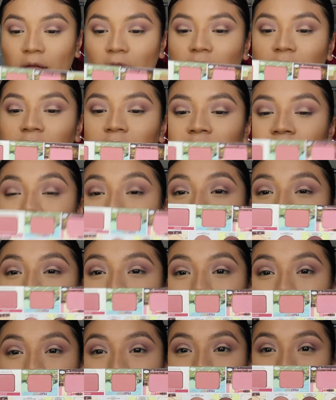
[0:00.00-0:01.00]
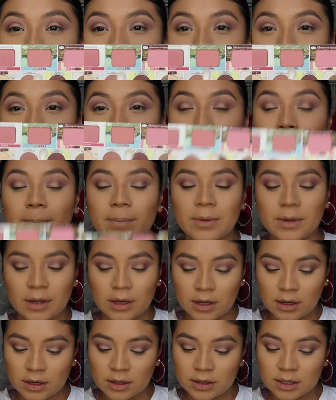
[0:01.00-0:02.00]
this one right here.
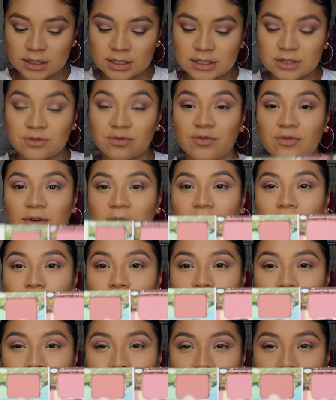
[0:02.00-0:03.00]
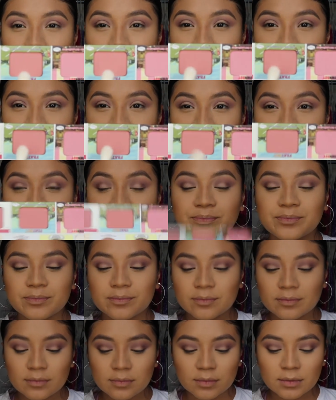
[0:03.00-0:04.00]
This is Frat Boy,
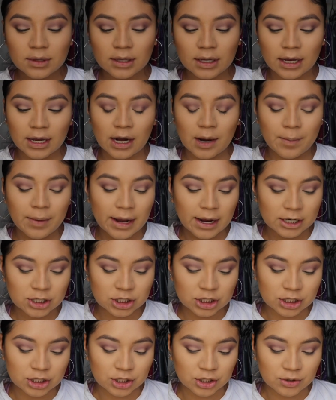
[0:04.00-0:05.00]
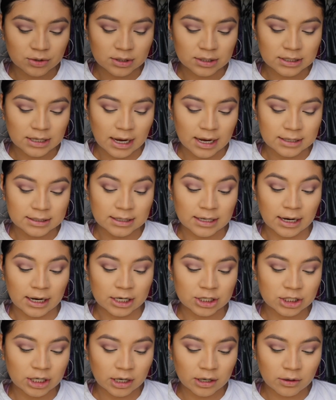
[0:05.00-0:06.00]
and I'm gonna actually just use this as an
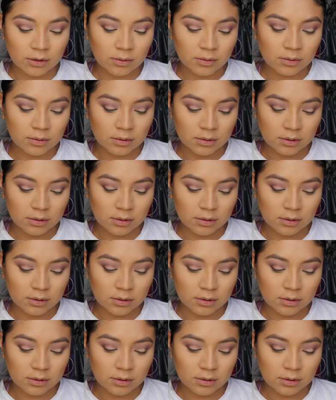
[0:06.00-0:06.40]
eyeshadow